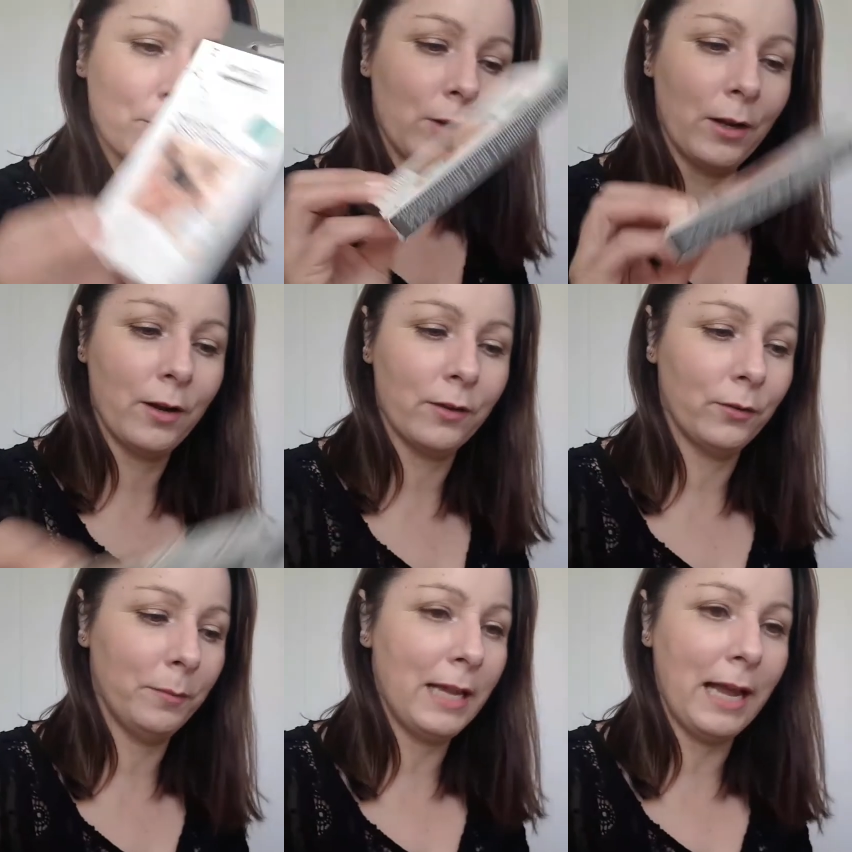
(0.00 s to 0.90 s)
So I've got
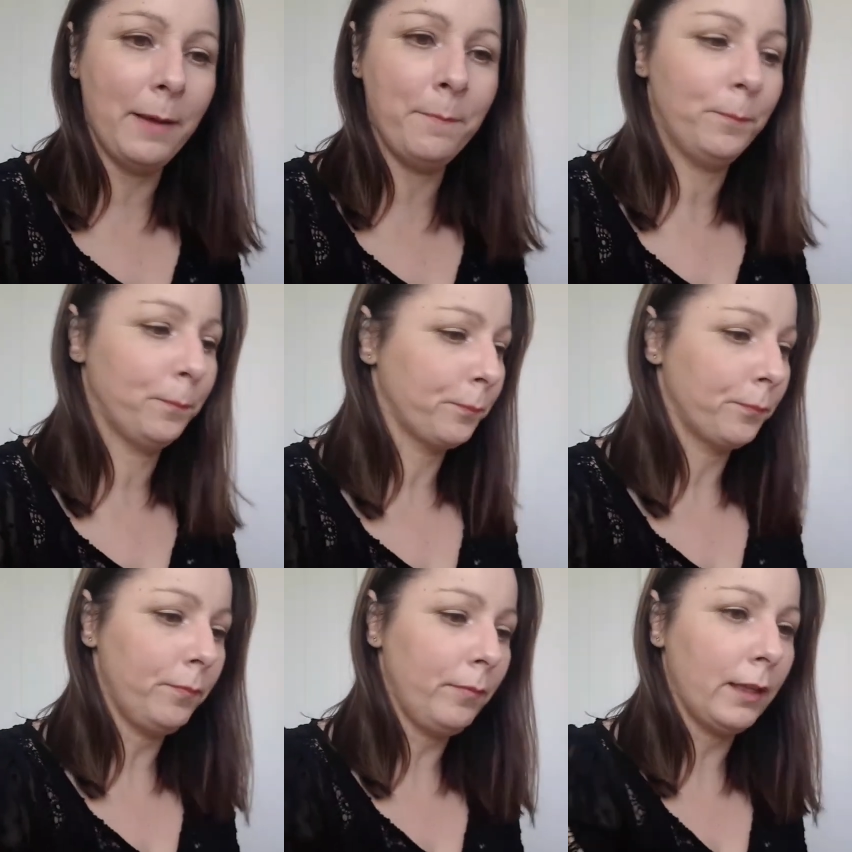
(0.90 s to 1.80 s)
some of them
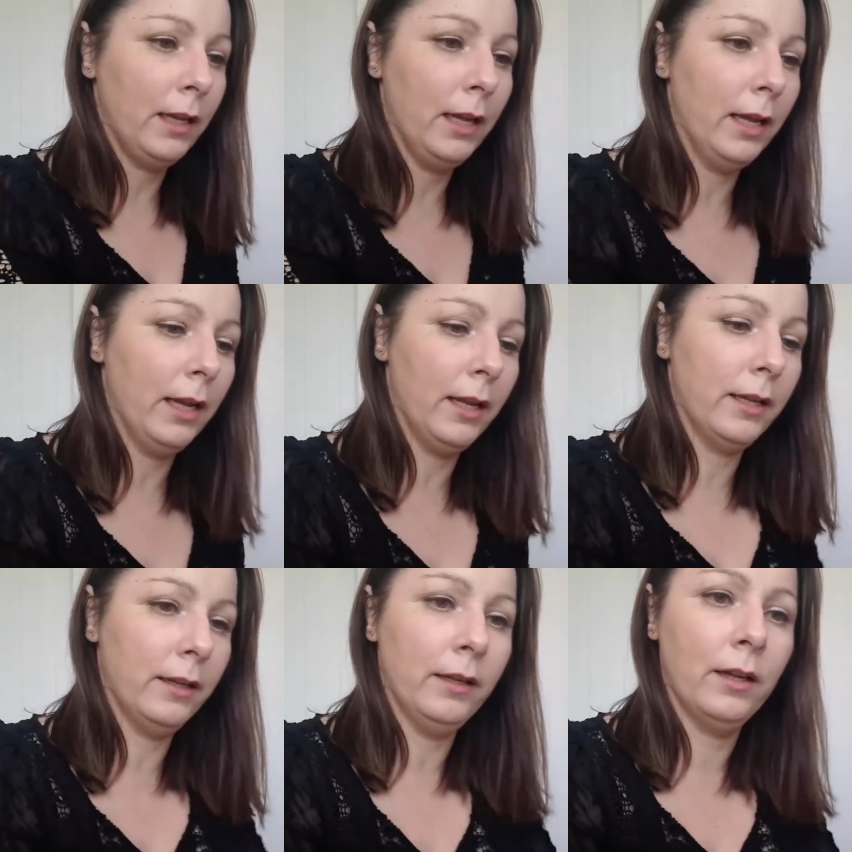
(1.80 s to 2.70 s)

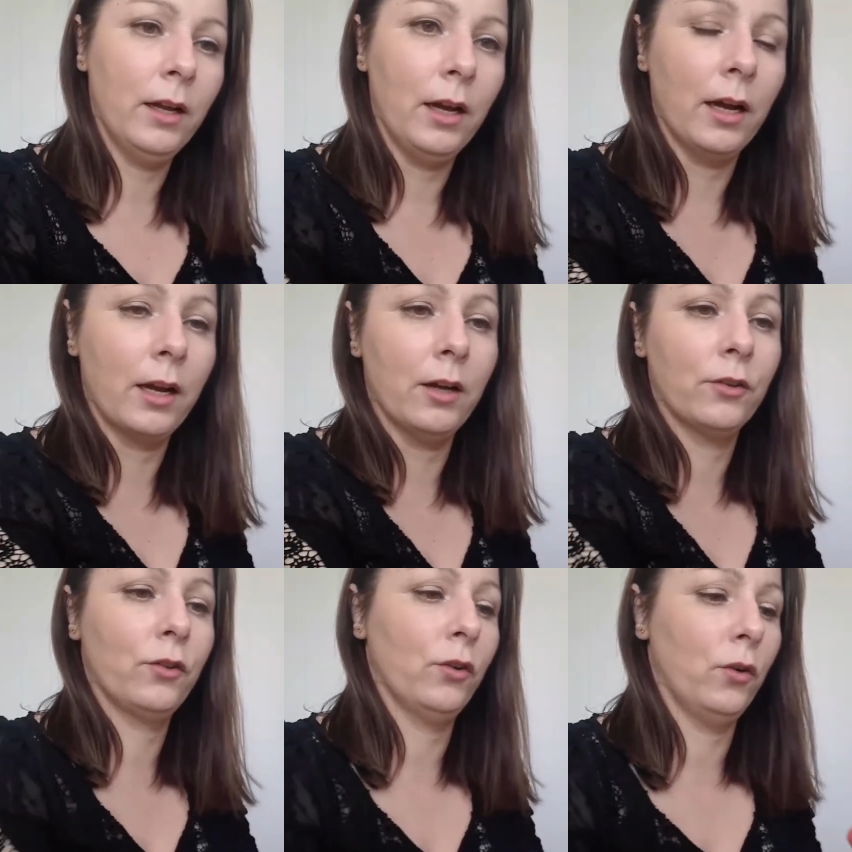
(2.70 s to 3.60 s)
and I
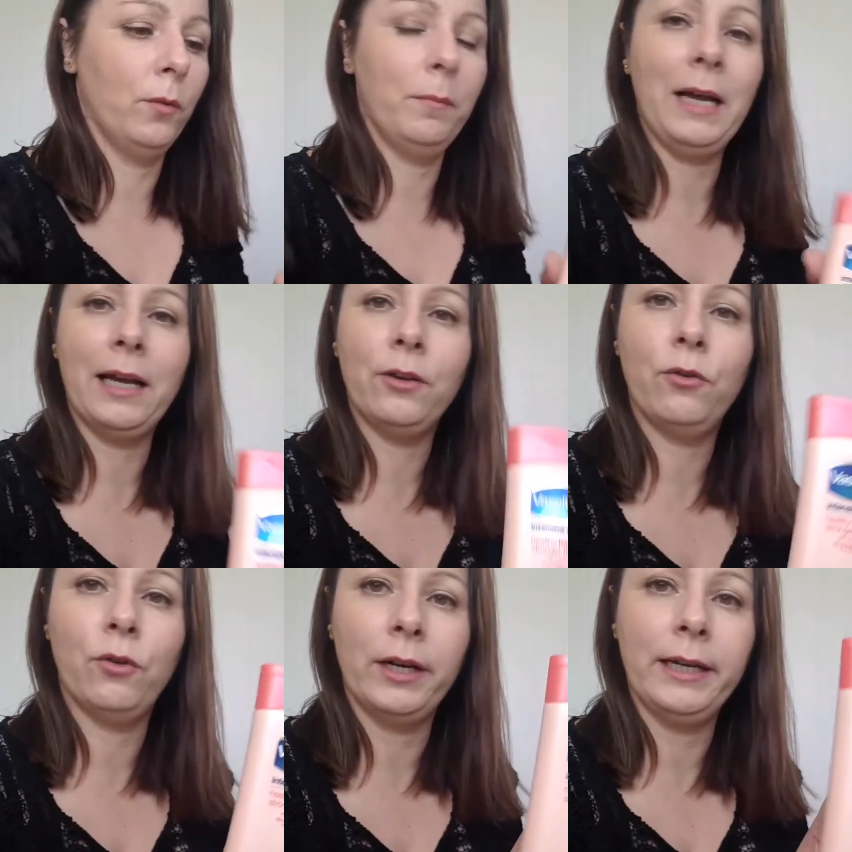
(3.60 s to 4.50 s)
got some hand
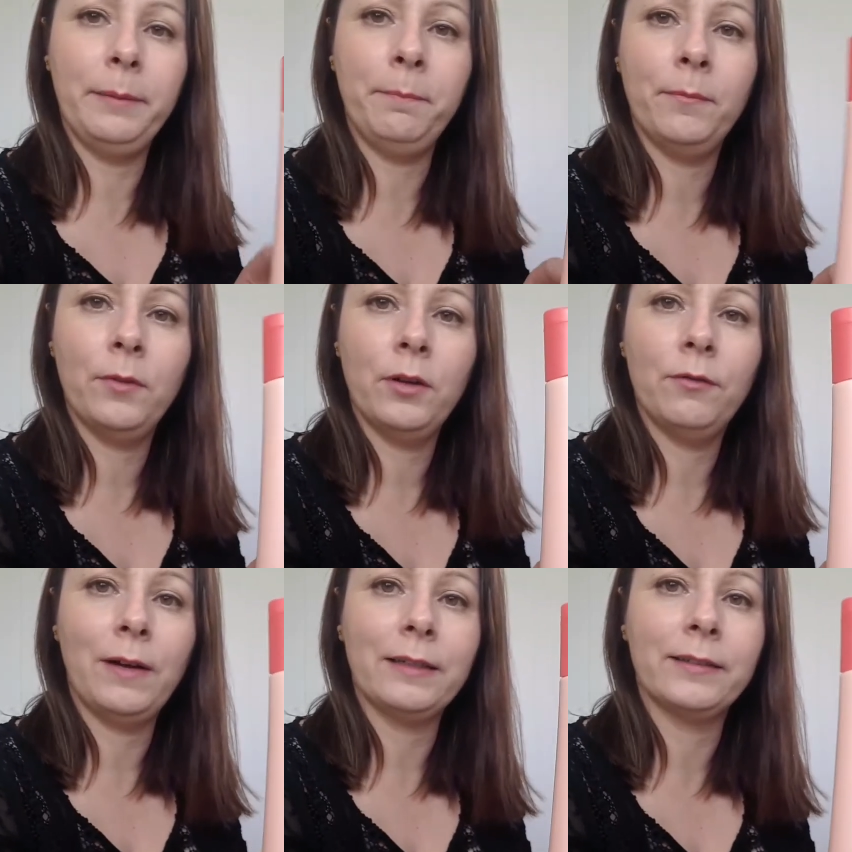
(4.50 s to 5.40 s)
cream,
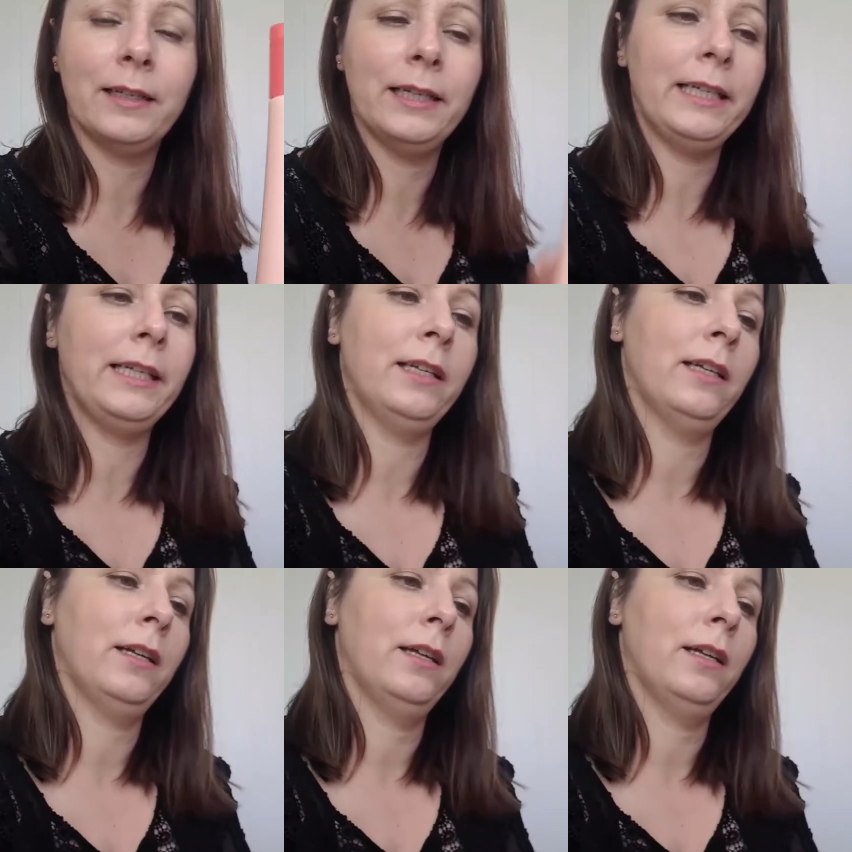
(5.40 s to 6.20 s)
Vaseline,